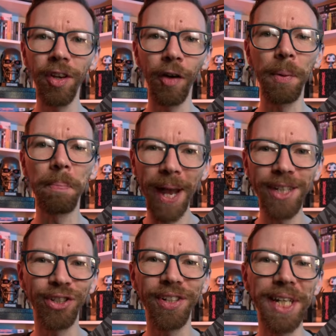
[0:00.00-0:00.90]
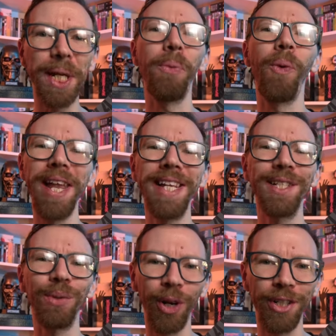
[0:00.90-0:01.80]
I've been patiently awaiting
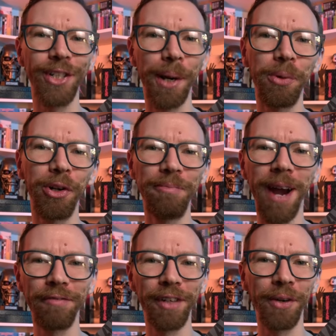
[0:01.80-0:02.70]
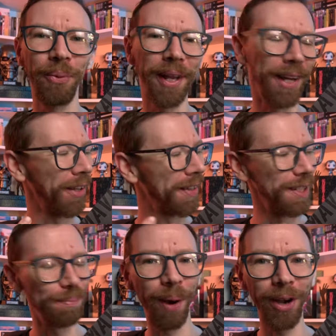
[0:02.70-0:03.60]
to watch Top Gun Maverick when I got
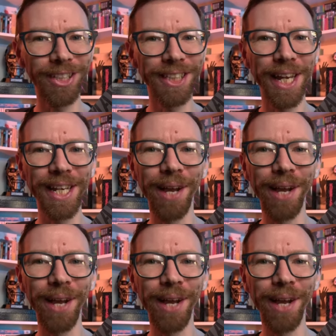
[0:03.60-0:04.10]
this box set.